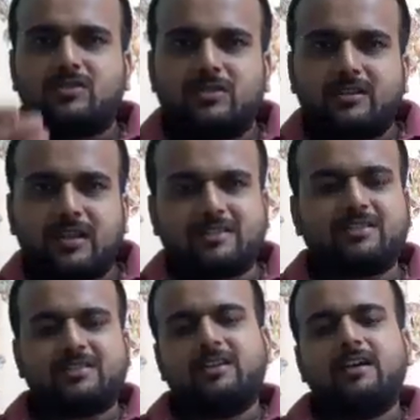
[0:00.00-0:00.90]

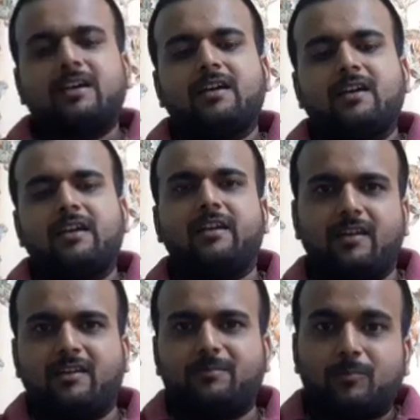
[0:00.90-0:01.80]
Thus,
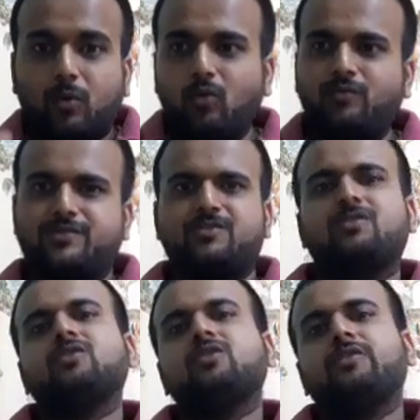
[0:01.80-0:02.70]
he proves
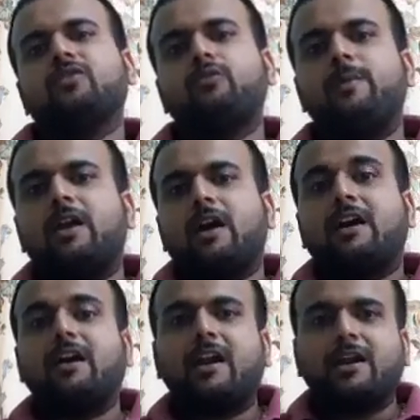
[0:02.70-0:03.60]
to be a
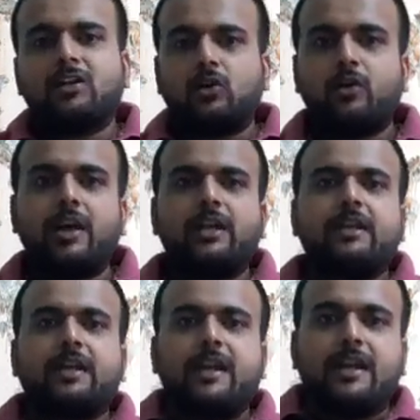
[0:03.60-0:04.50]
great
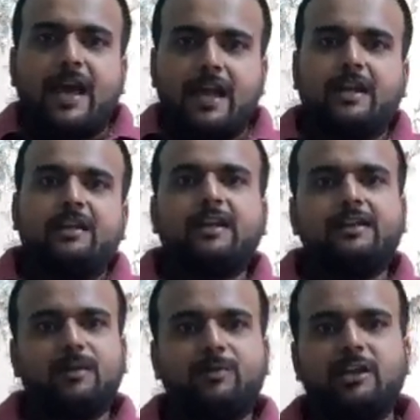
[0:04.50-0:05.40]
orator in hell
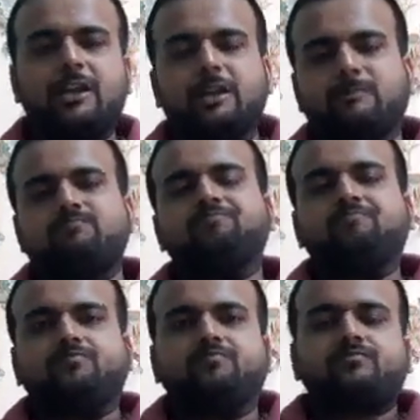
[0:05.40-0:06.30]
in the beginning.
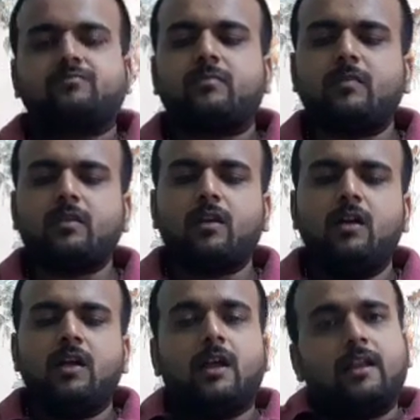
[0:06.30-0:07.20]

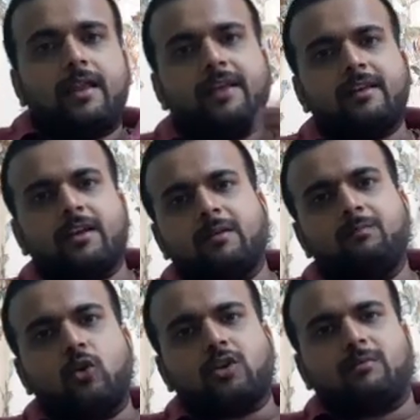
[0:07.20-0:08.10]
Later in
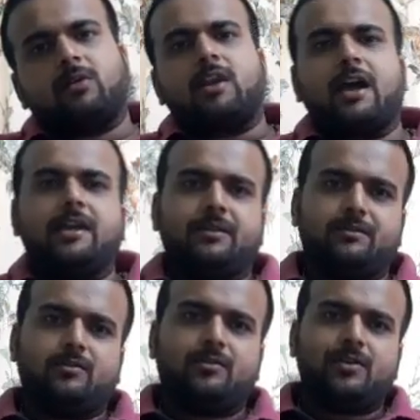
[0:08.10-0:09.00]
book number
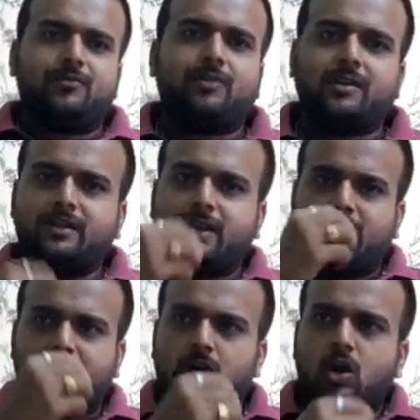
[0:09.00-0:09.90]
9, when
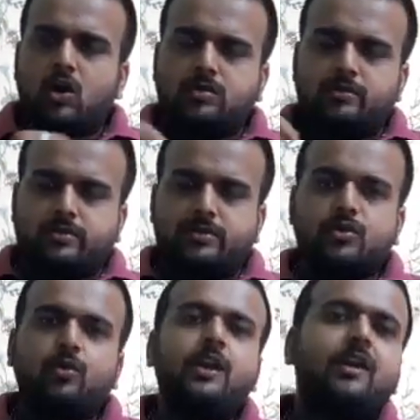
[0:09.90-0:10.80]
the
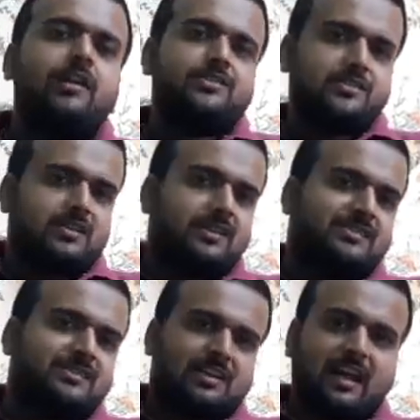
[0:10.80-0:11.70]
story reaches
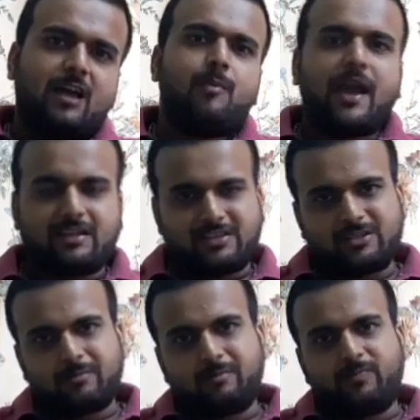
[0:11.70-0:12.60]
its
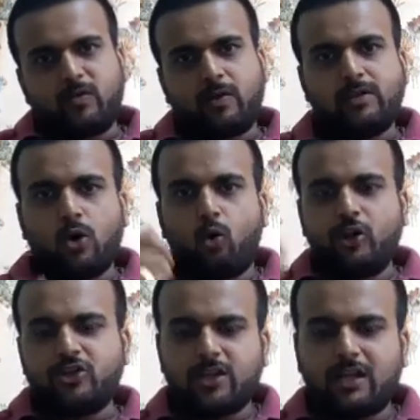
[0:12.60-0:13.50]
climax, when the
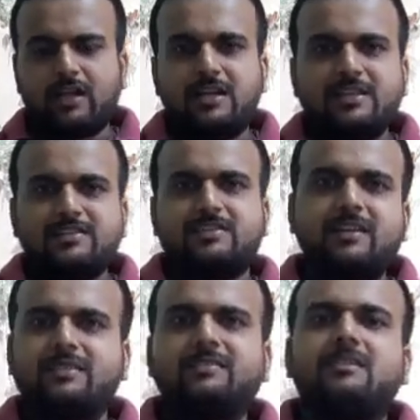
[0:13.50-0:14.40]
original
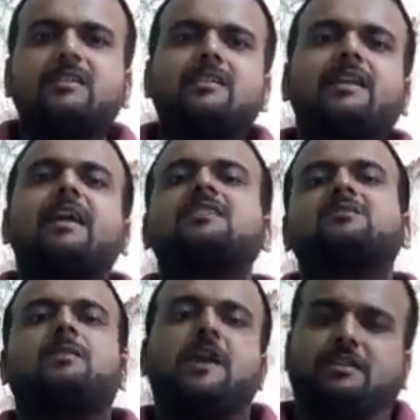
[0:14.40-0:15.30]
sin takes
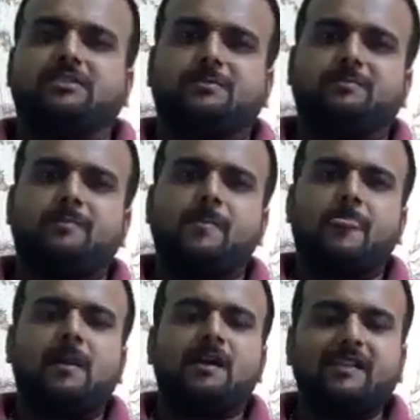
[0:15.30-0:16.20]
place,
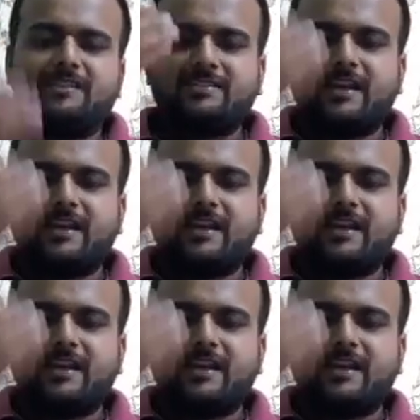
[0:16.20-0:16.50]
it is